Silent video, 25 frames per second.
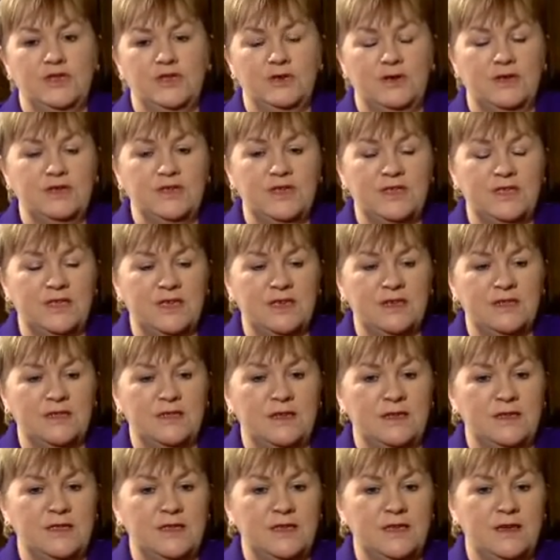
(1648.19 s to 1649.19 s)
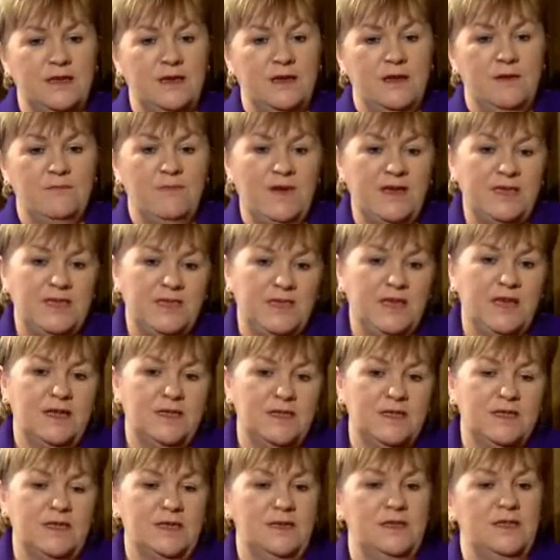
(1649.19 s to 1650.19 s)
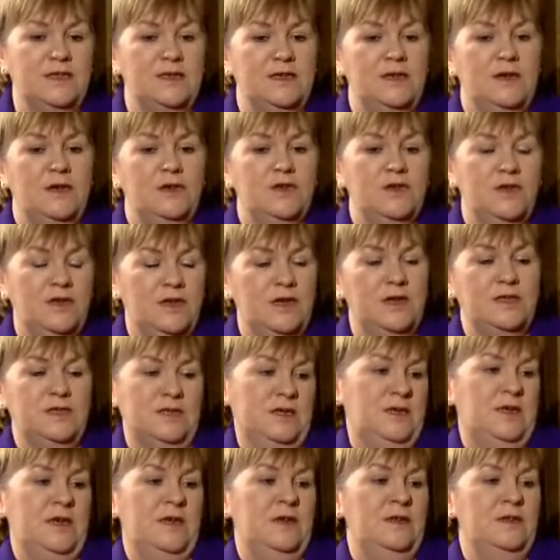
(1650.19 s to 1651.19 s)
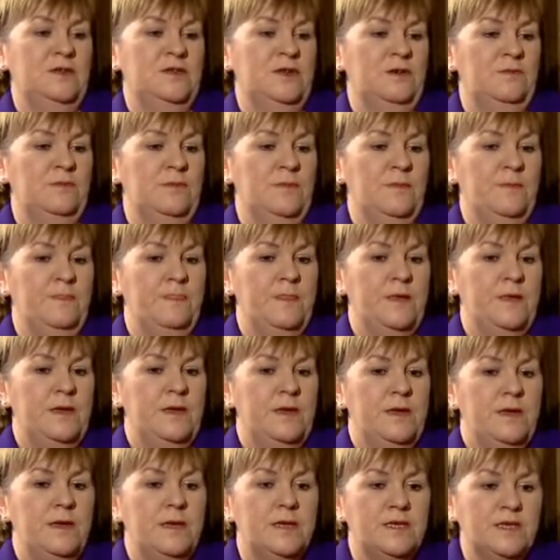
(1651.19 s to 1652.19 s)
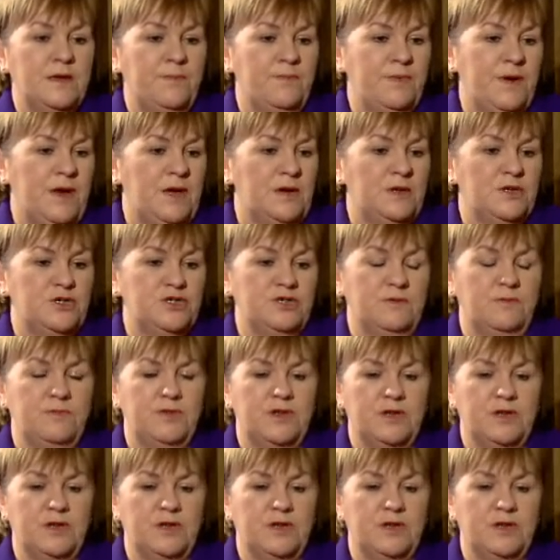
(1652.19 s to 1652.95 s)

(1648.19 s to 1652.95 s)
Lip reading: So I just think that my sense is the United Kingdom is a partnership.